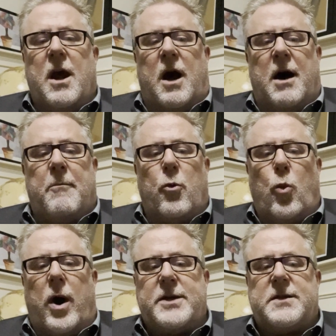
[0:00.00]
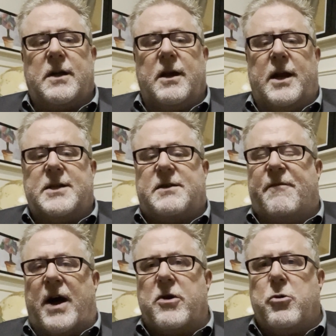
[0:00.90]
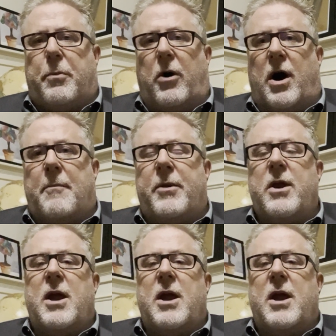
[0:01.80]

What is the value prop